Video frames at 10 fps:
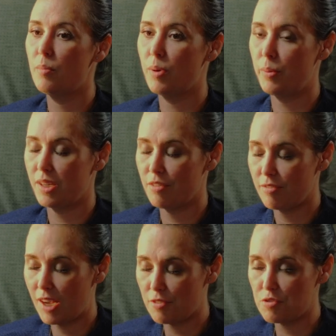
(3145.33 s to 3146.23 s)
But we're going
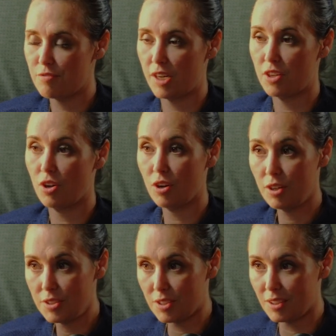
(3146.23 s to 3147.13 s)
to have to fight
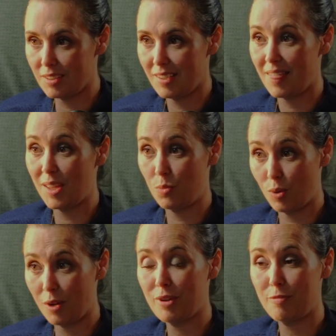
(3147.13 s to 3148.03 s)
harder than
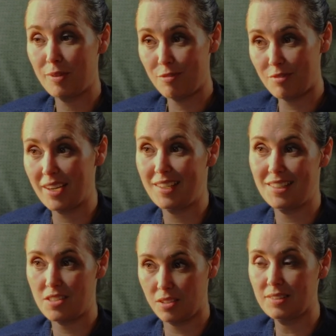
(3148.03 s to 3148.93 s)
what we've been
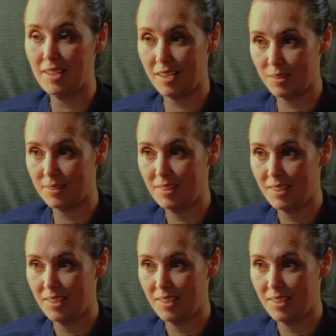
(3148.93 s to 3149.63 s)
fighting till now.